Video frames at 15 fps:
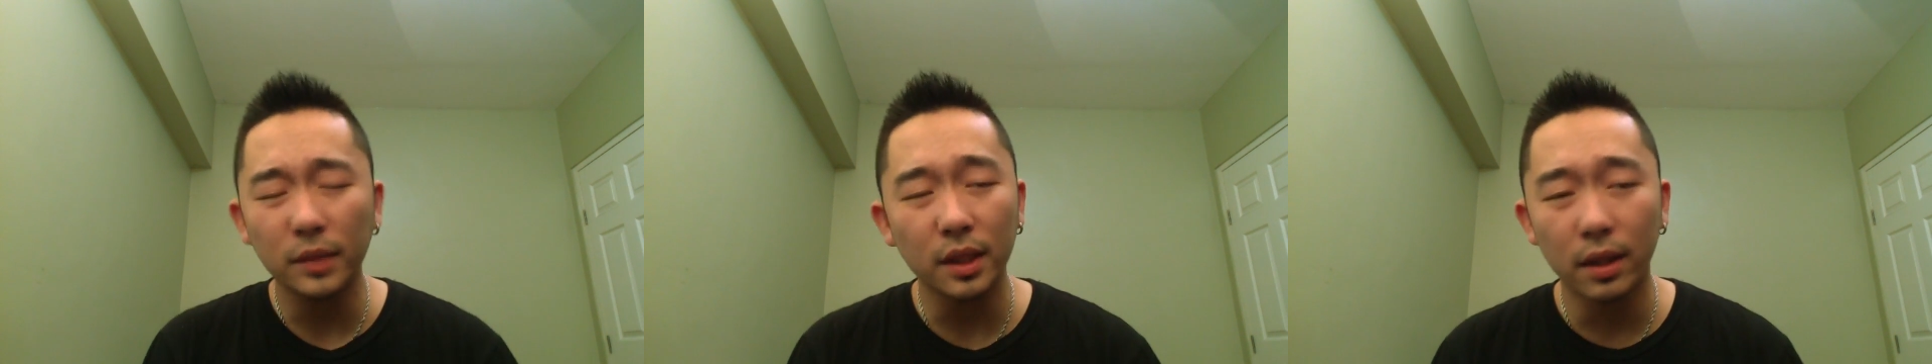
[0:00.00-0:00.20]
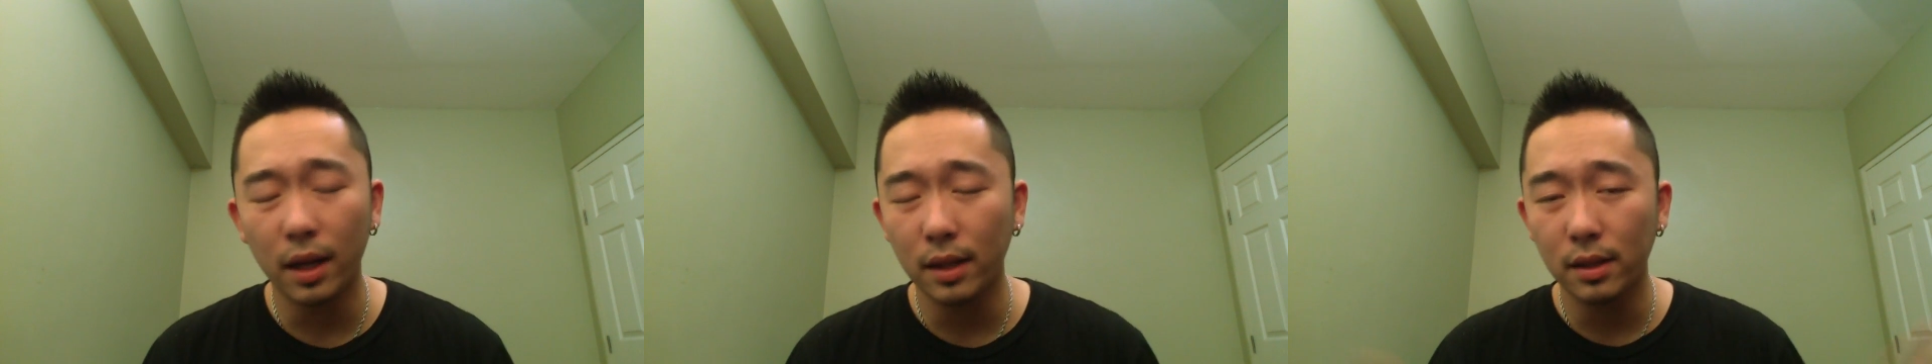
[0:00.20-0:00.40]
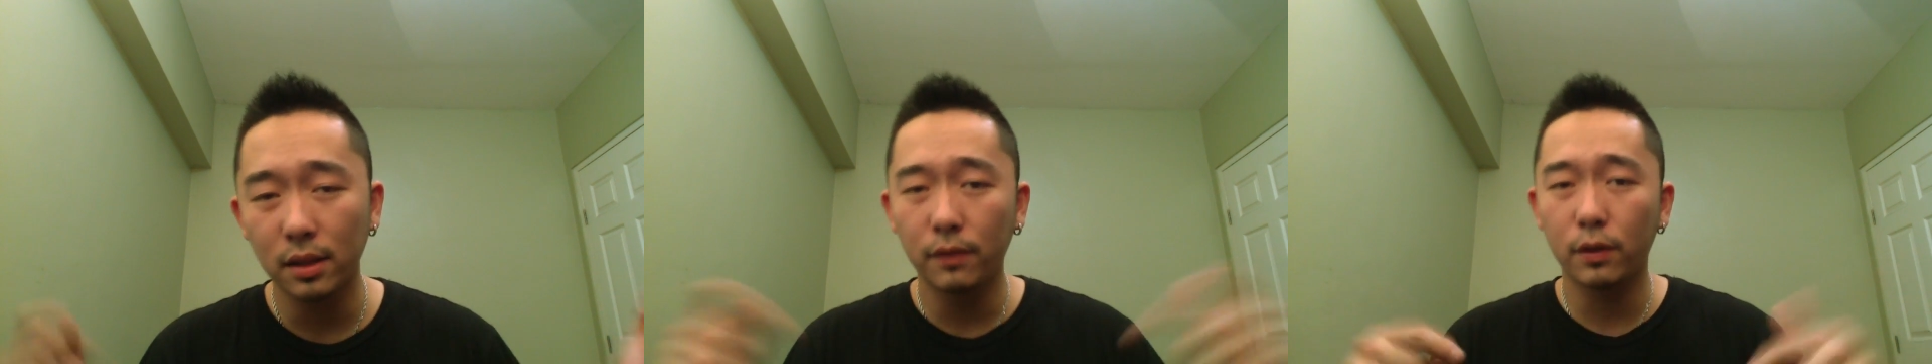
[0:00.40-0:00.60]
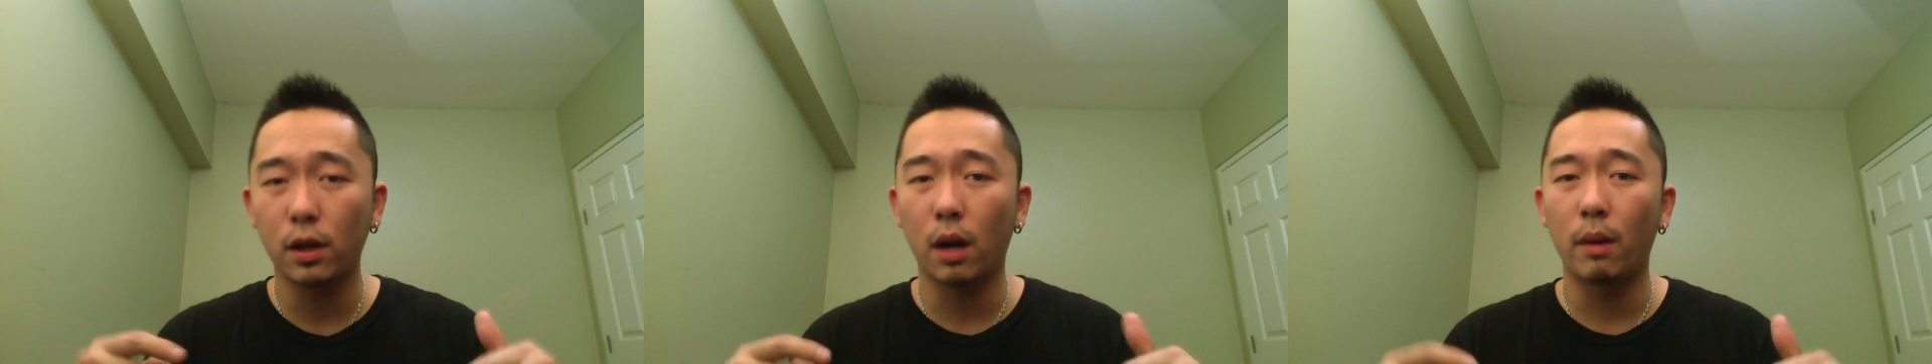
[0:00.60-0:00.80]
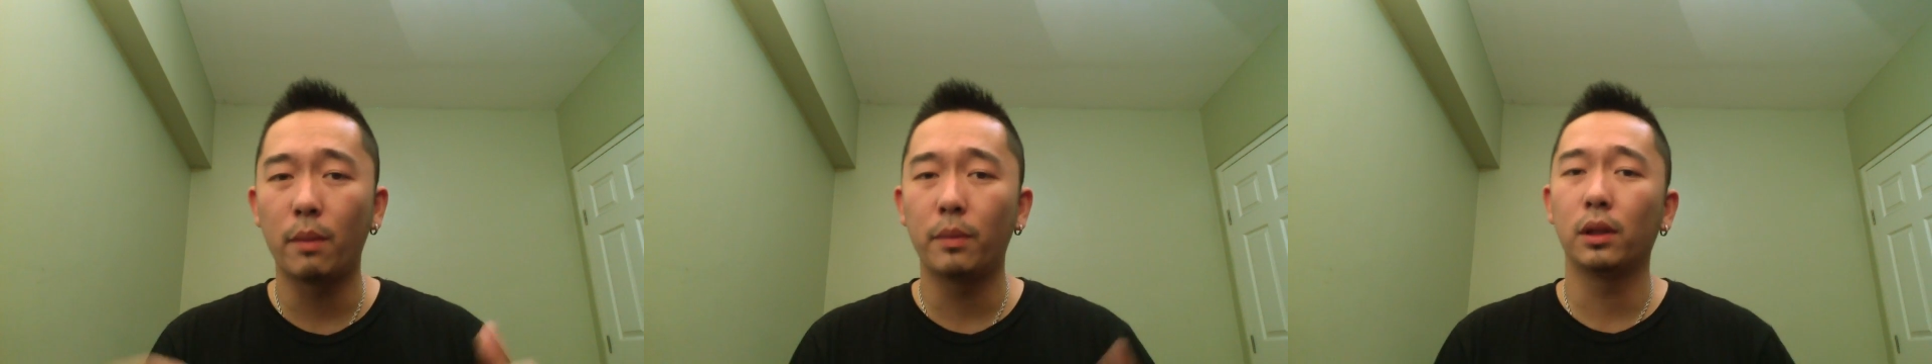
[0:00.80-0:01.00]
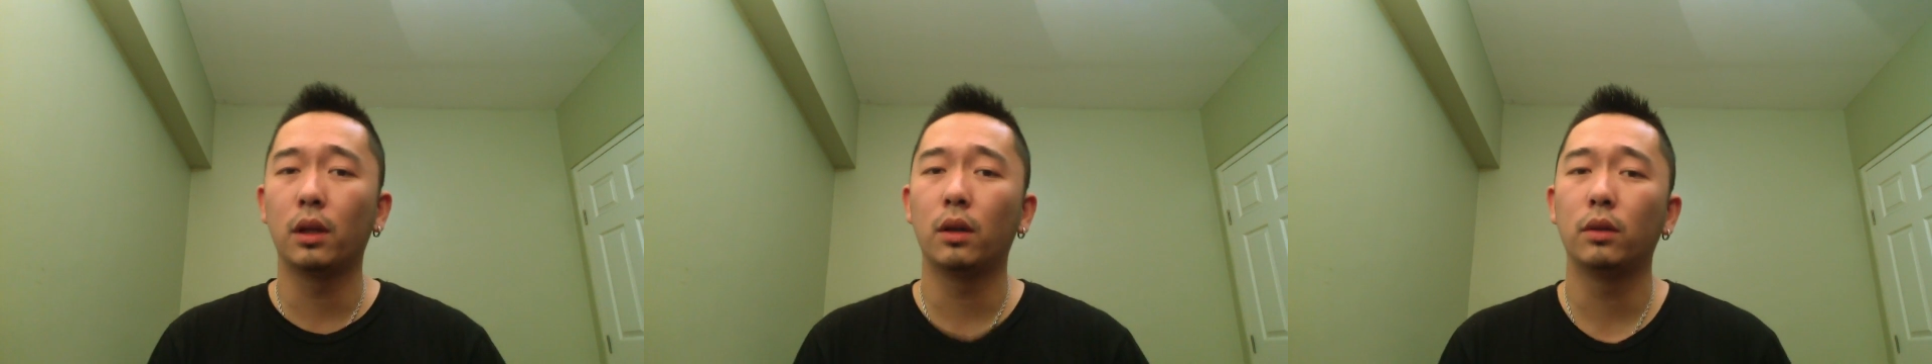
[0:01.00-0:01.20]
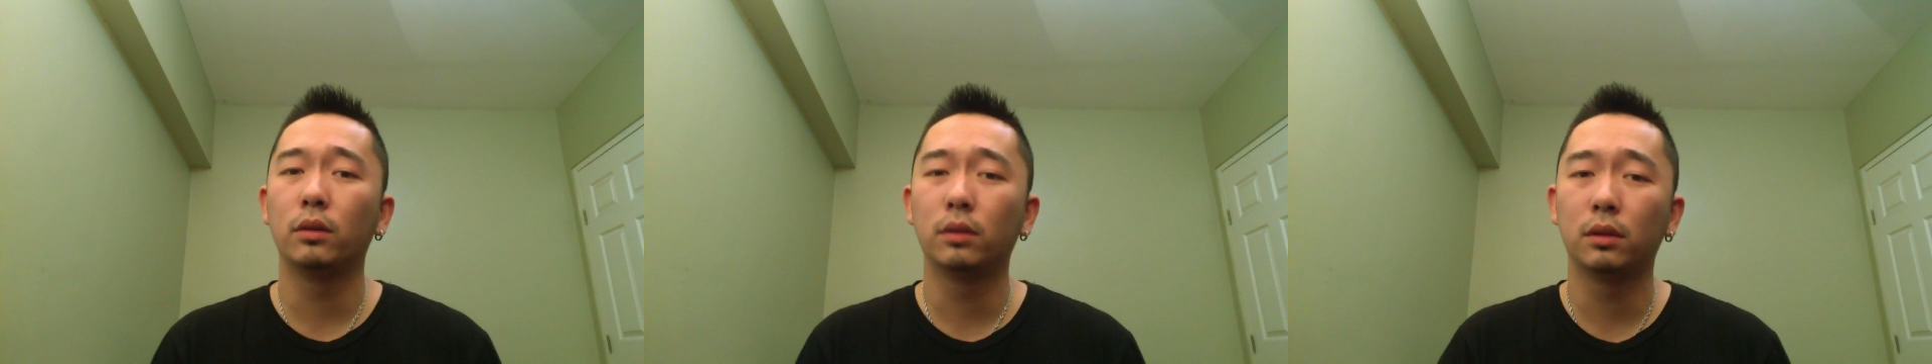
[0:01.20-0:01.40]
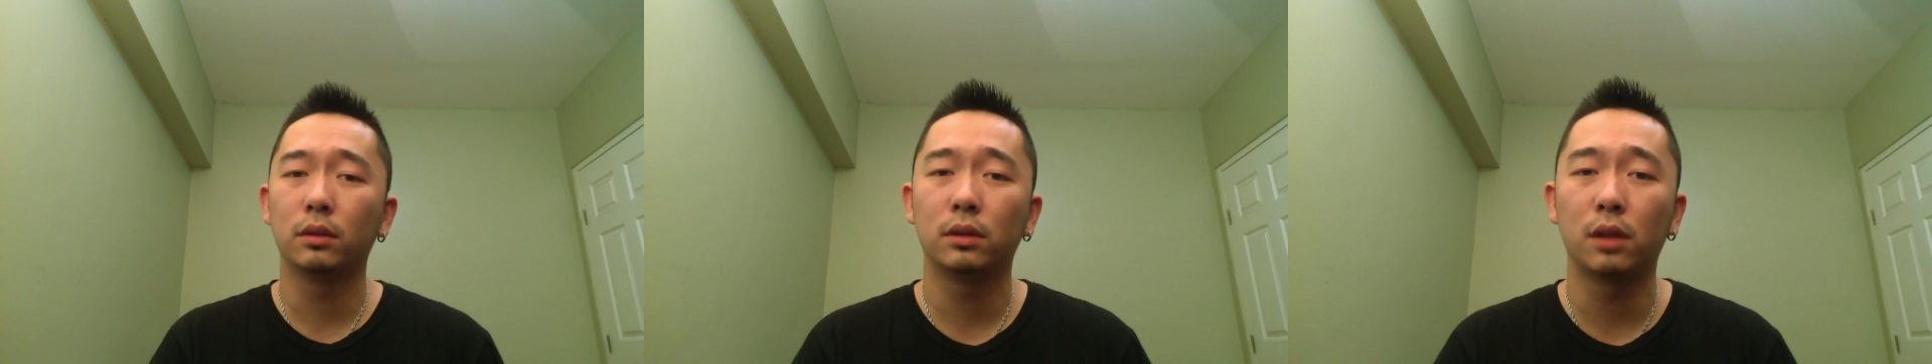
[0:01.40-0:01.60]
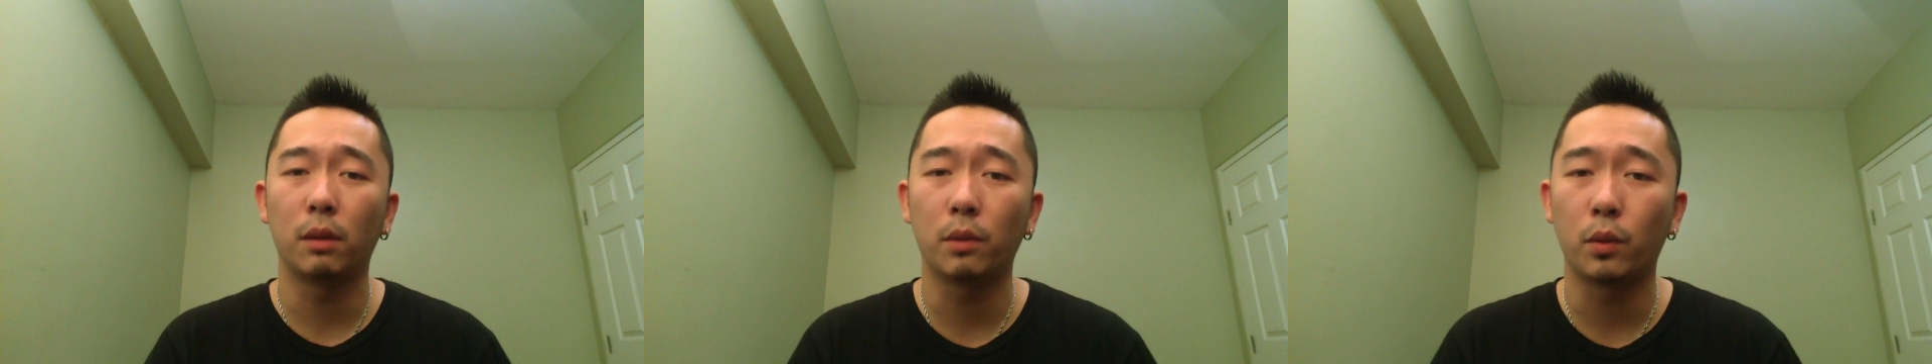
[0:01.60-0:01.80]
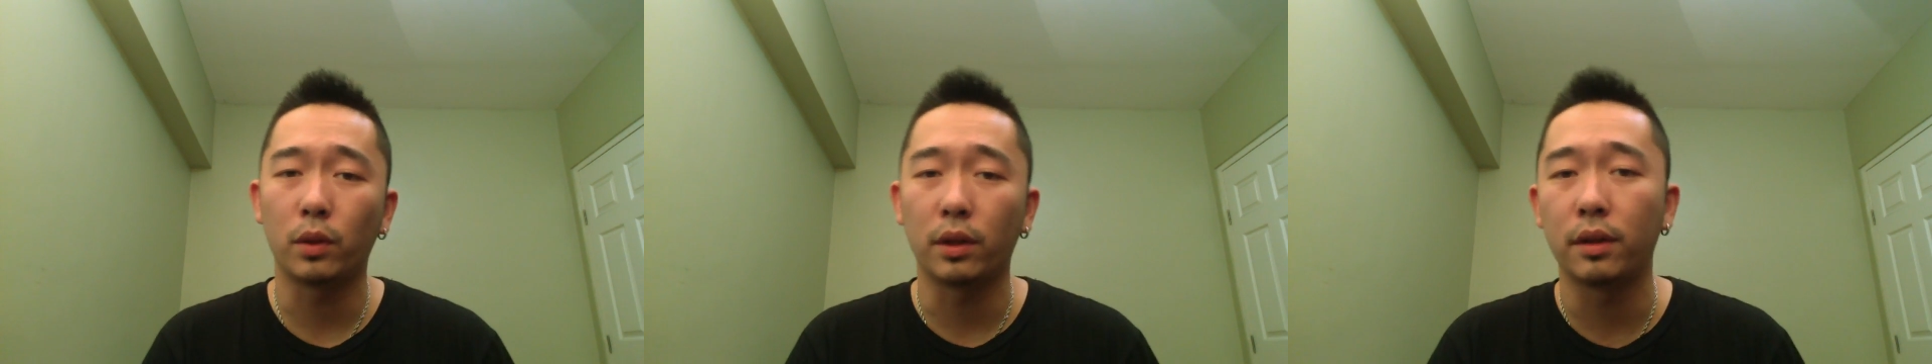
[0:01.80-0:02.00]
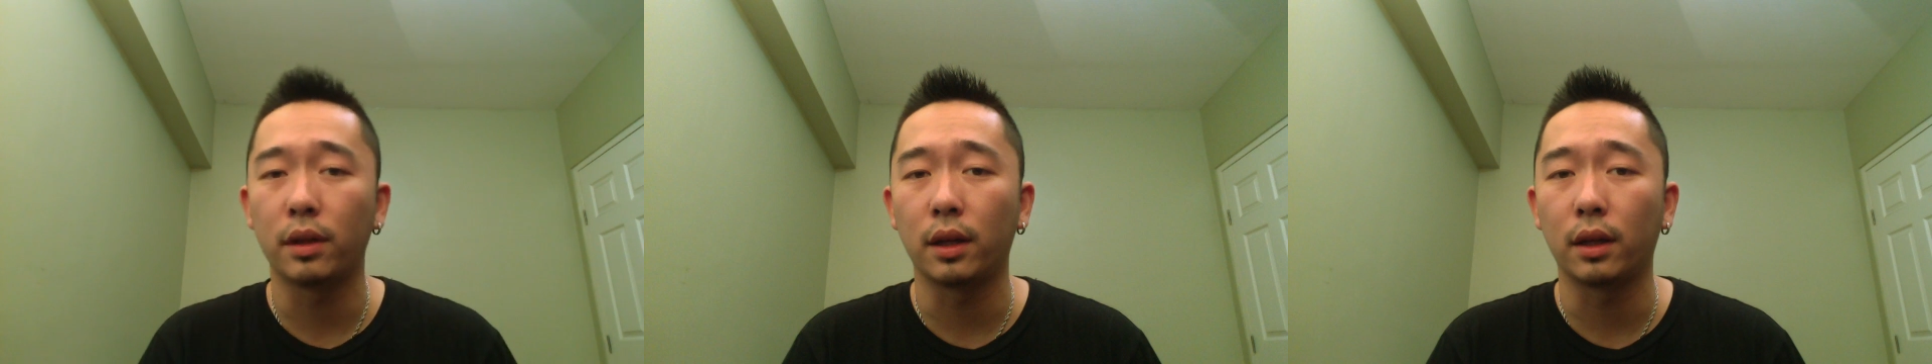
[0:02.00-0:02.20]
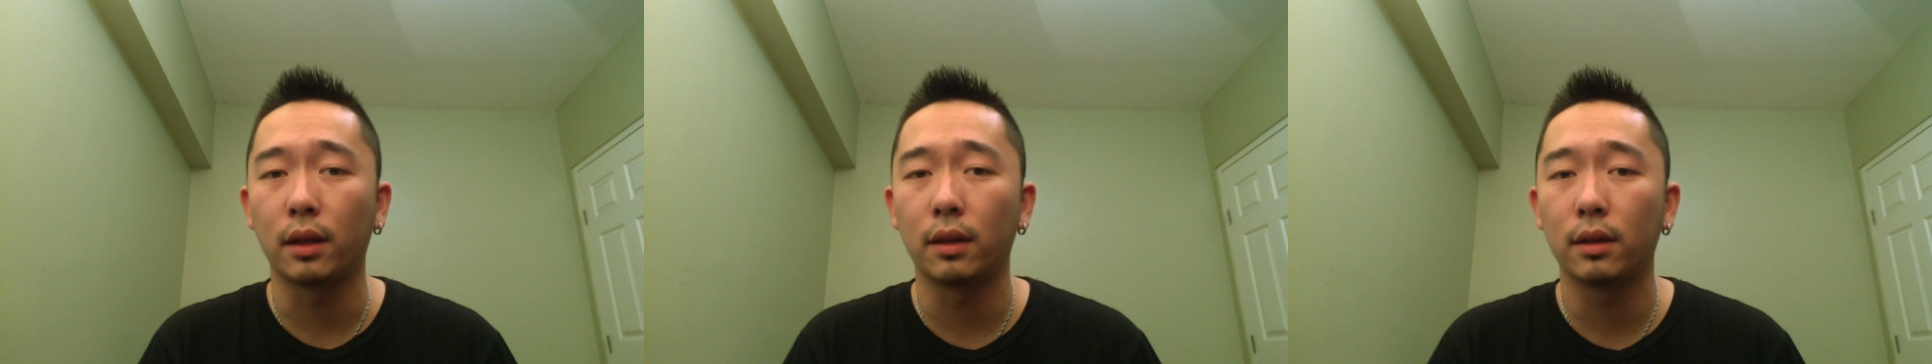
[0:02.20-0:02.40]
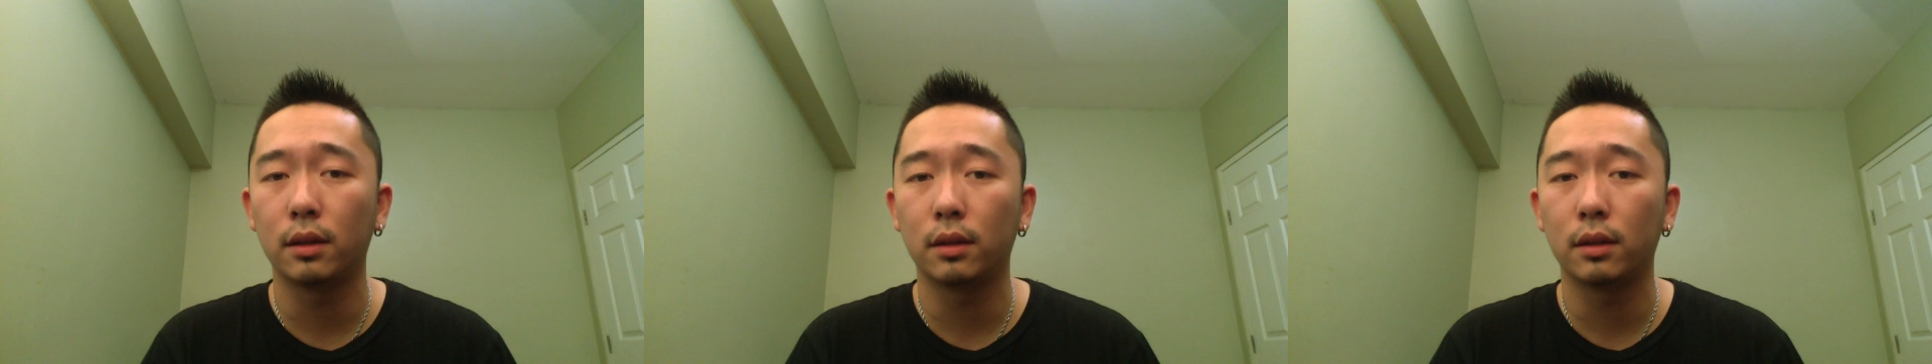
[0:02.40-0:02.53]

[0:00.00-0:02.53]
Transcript: Yeah, just leave a comment below. Tell me what you think.